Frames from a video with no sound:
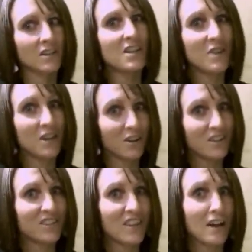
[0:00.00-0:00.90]
Can you
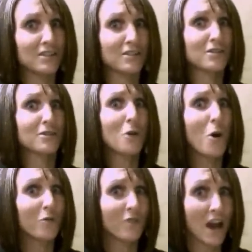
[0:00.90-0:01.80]
hear that that is so
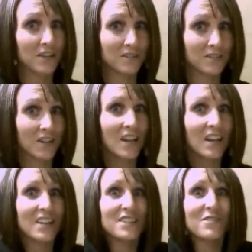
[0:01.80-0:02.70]
fast?
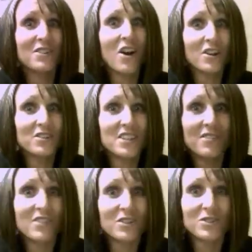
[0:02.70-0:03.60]
It's even hard to
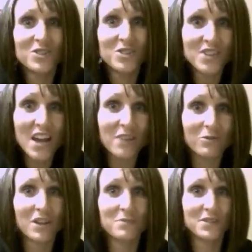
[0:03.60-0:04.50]
even
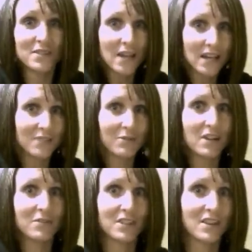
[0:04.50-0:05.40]
understand what I'm saying when
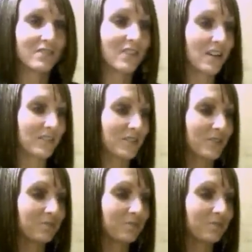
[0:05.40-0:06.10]
I read that fast.